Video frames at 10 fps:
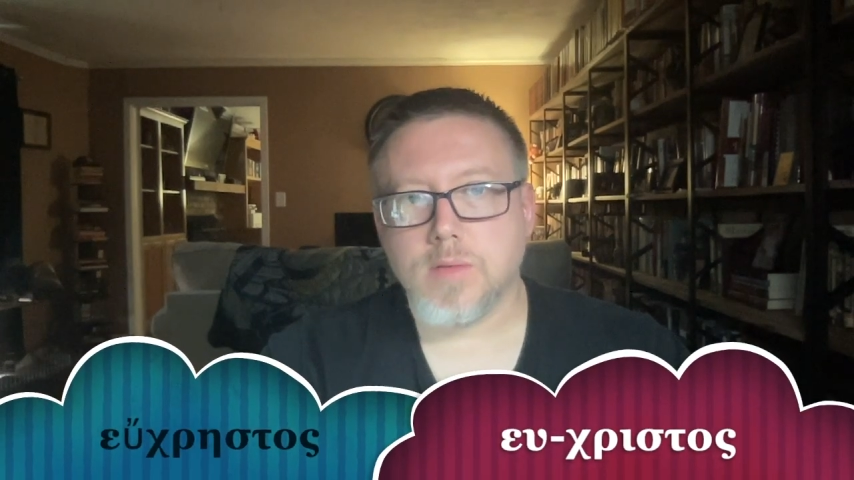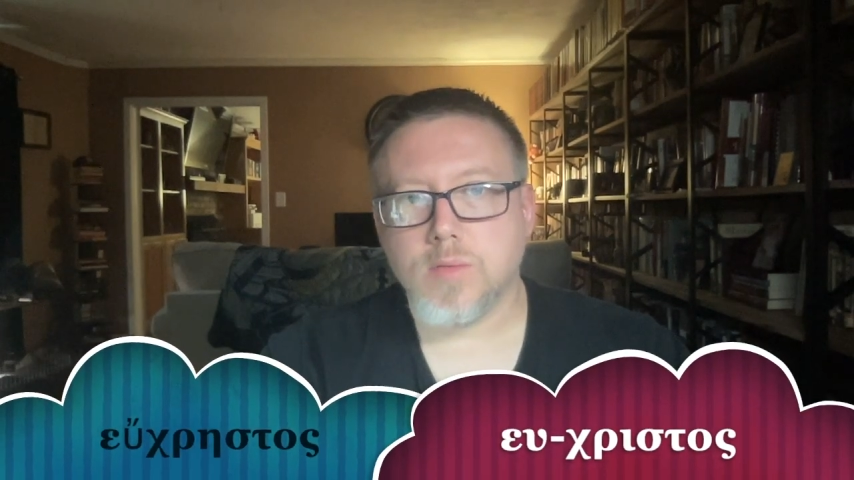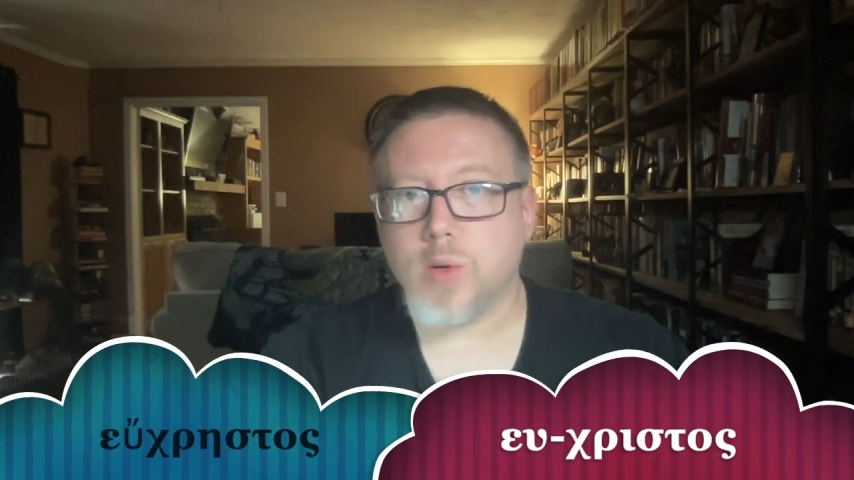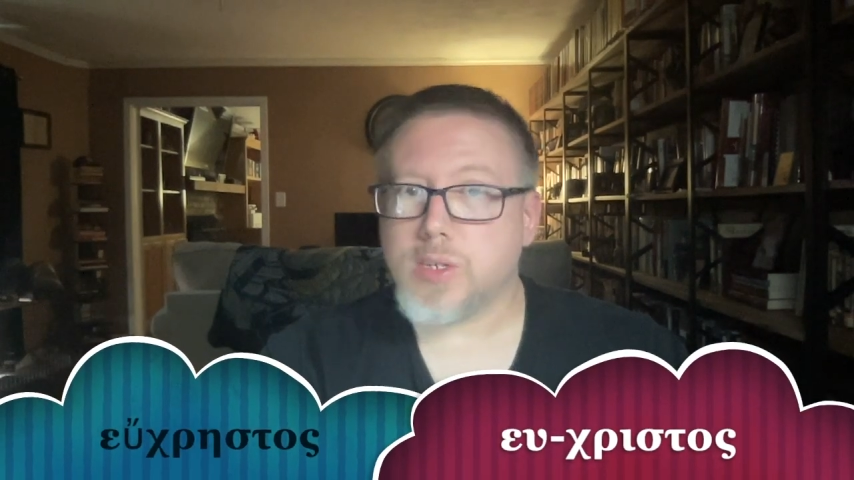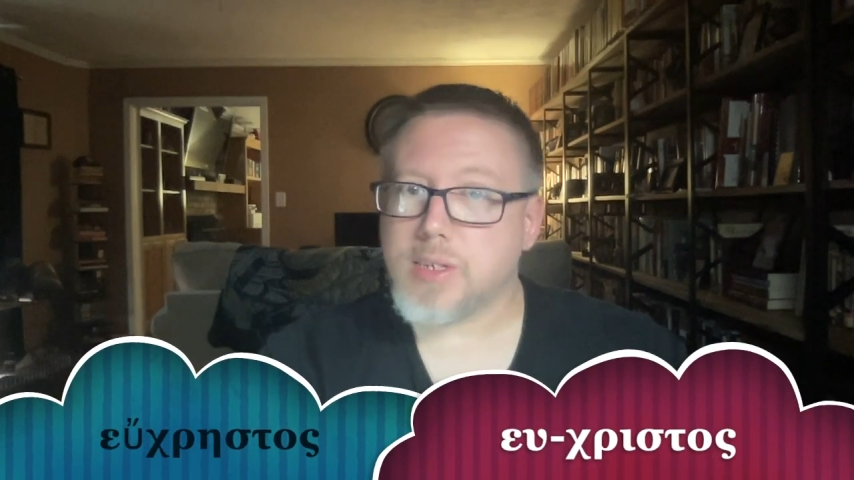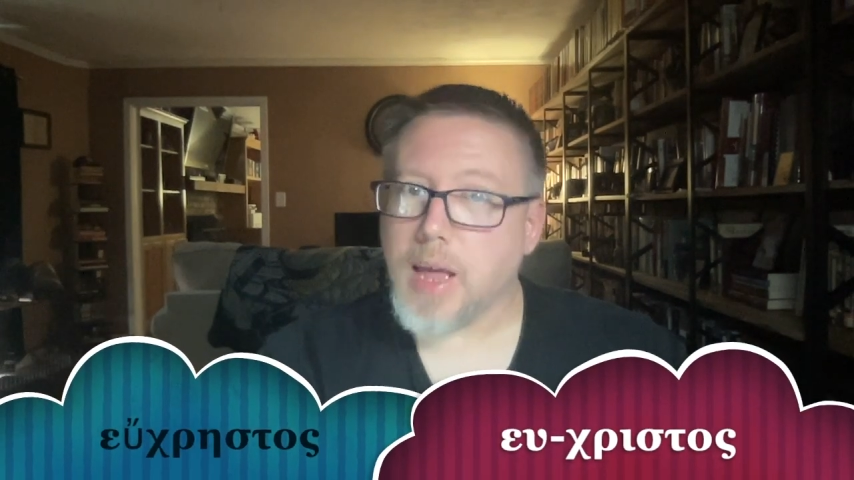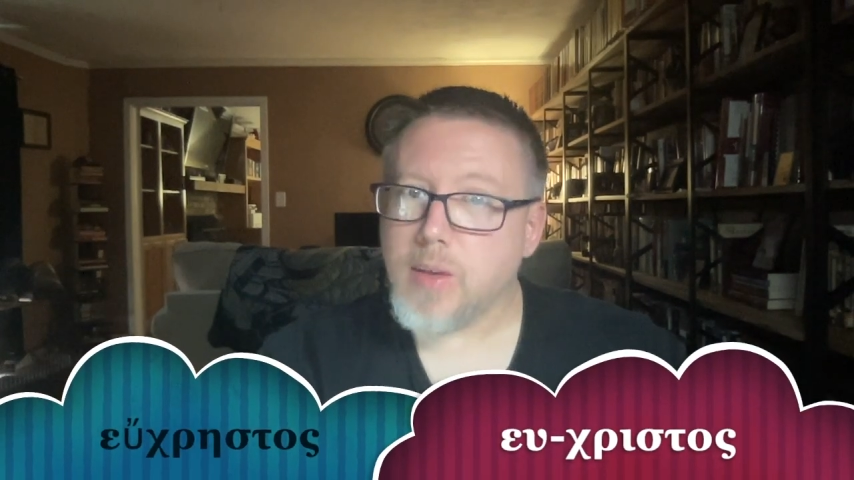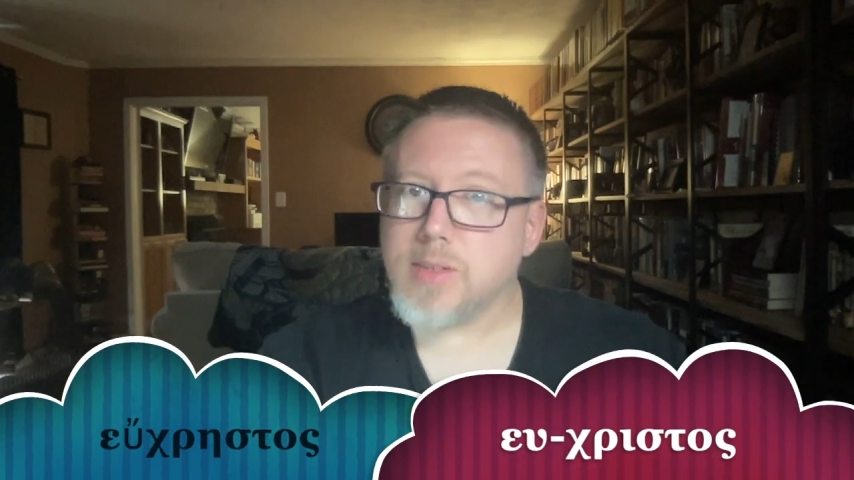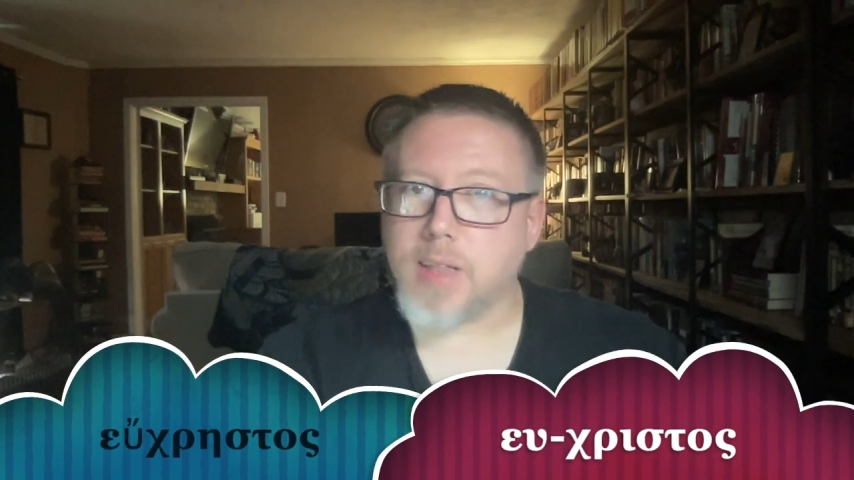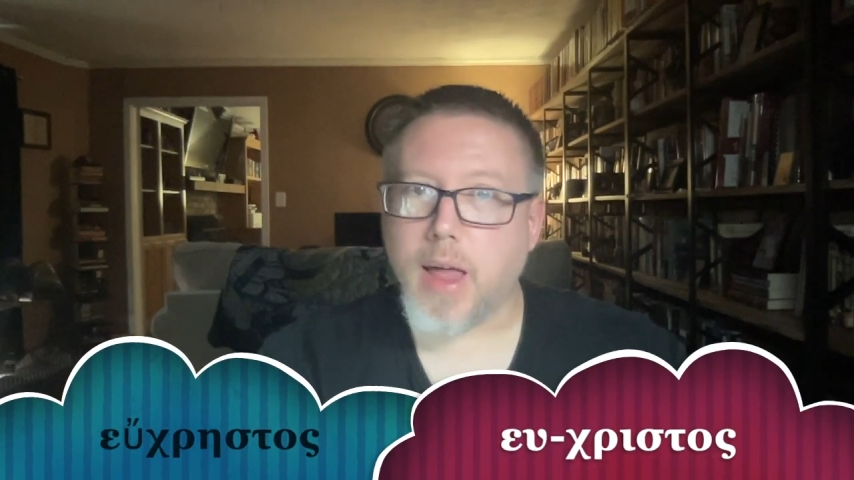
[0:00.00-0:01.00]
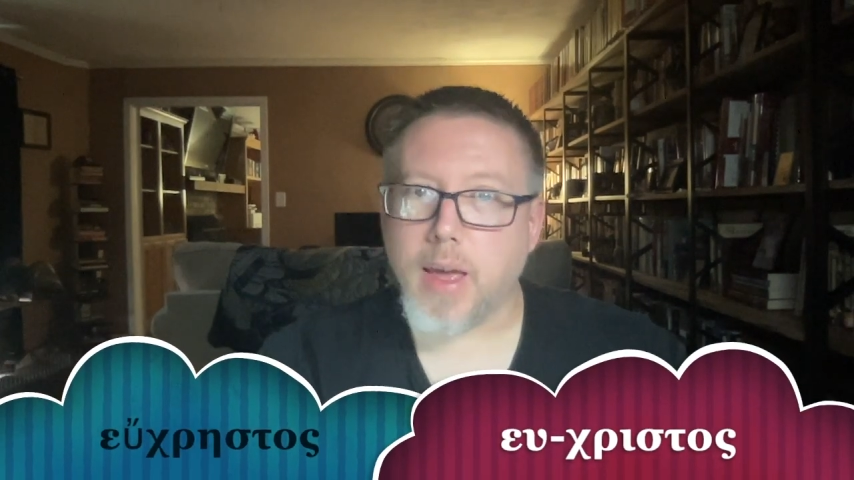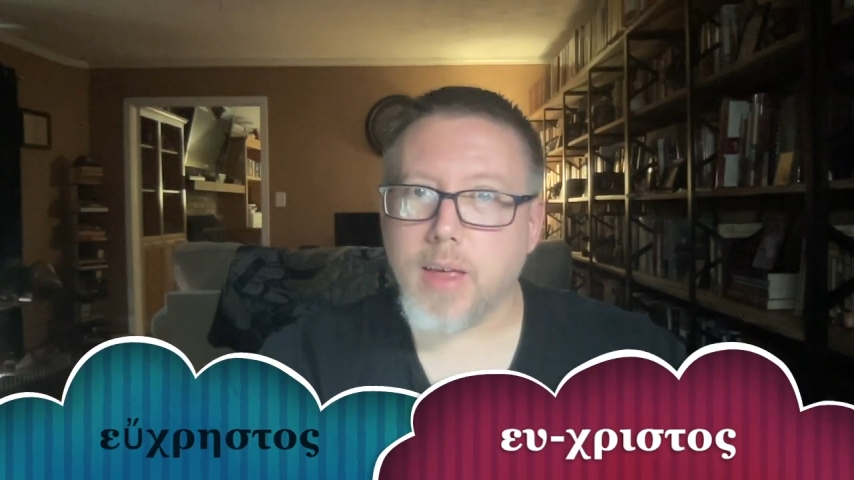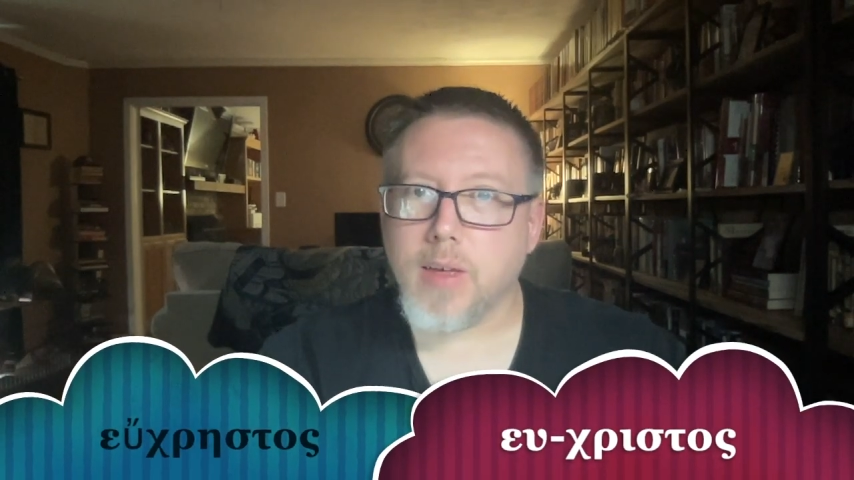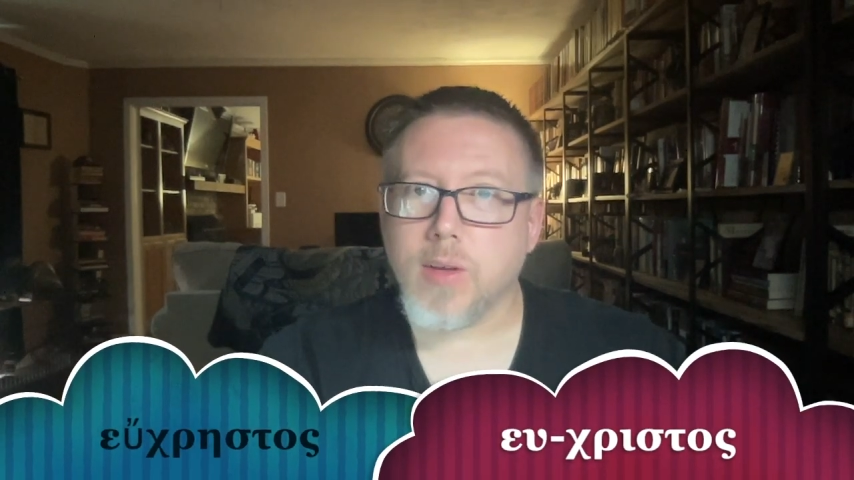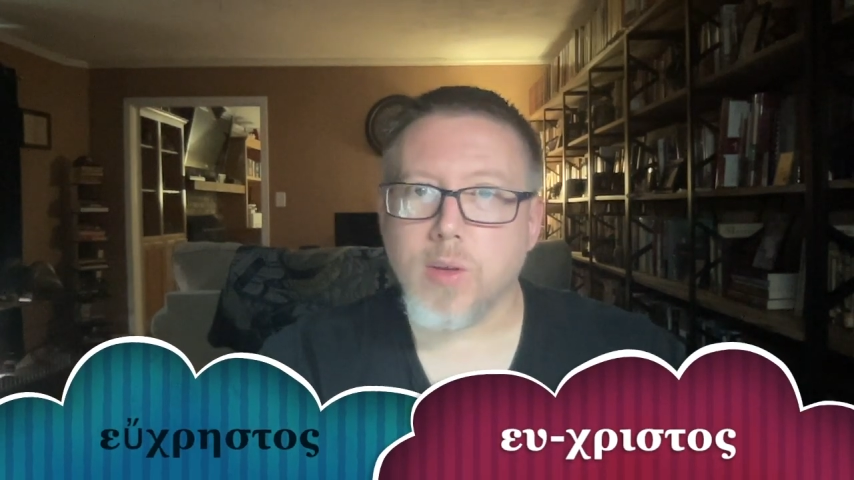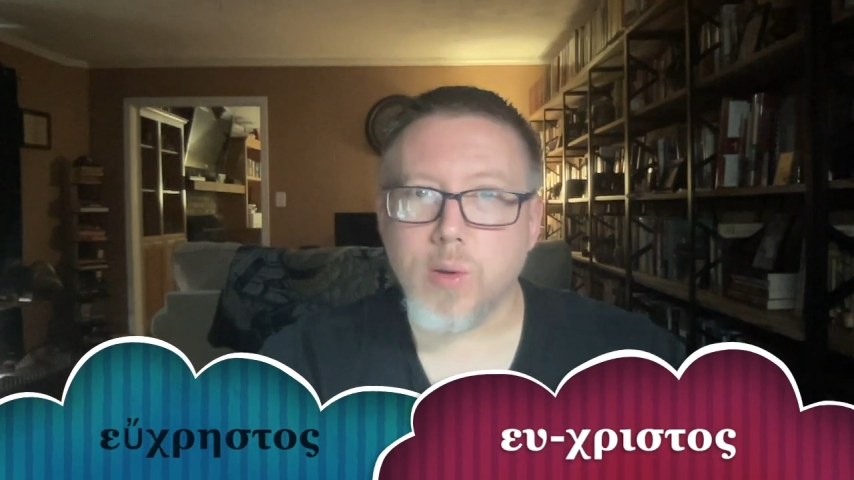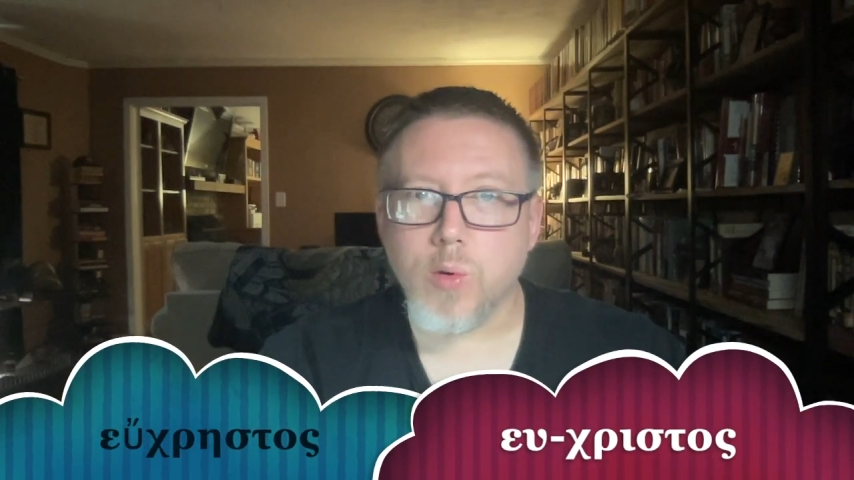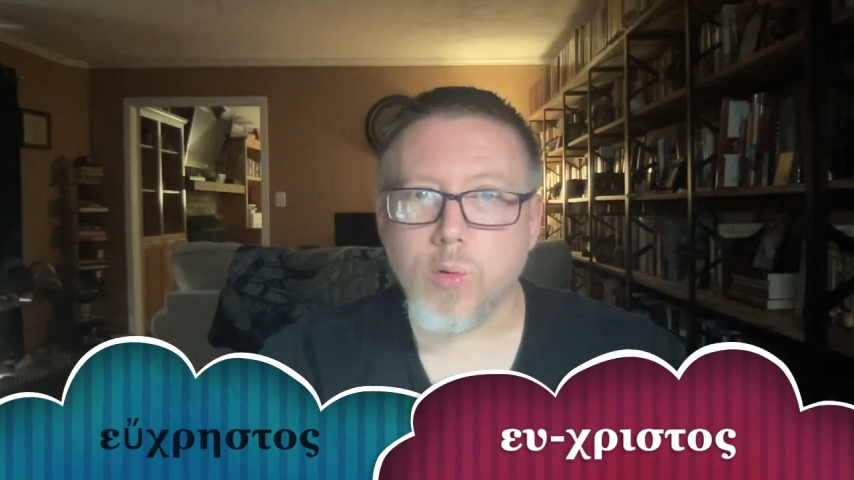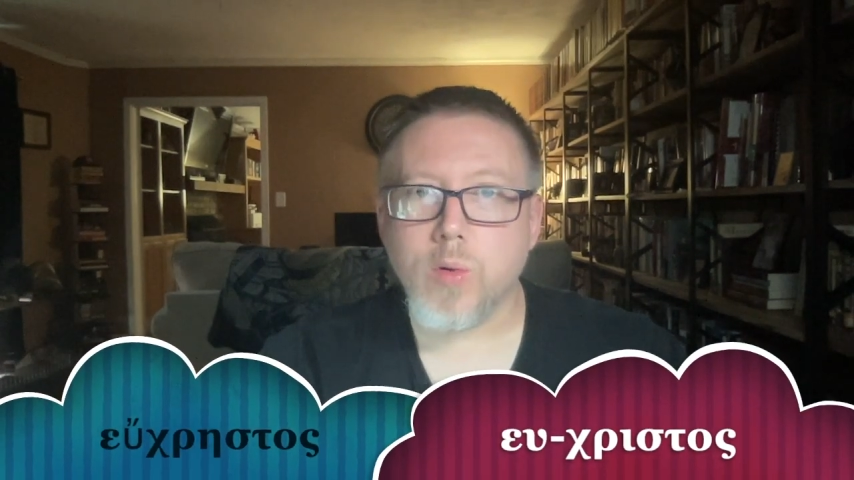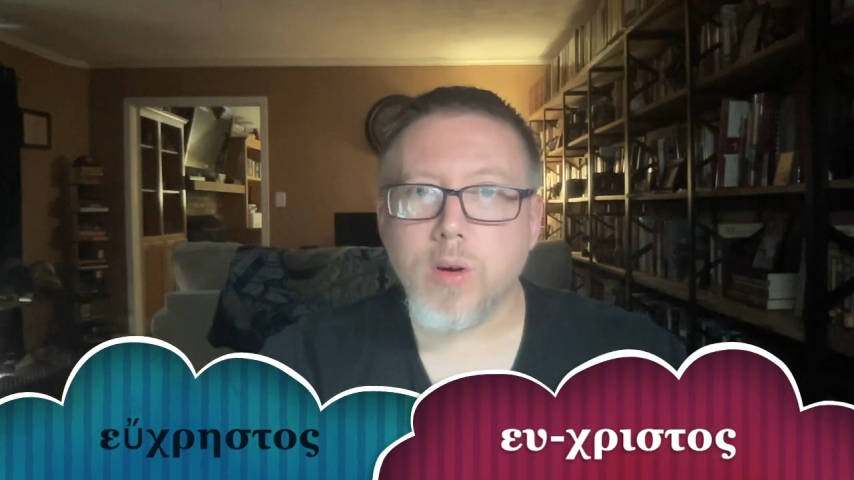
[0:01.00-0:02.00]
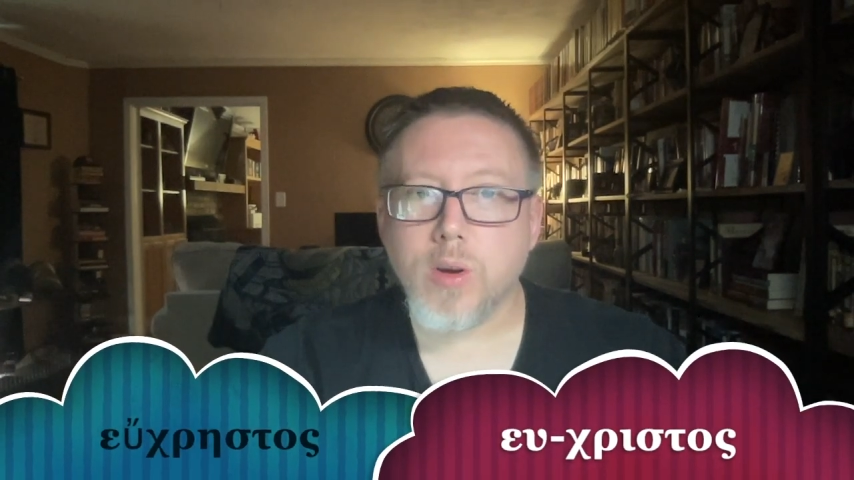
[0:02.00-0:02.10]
which sounds like you,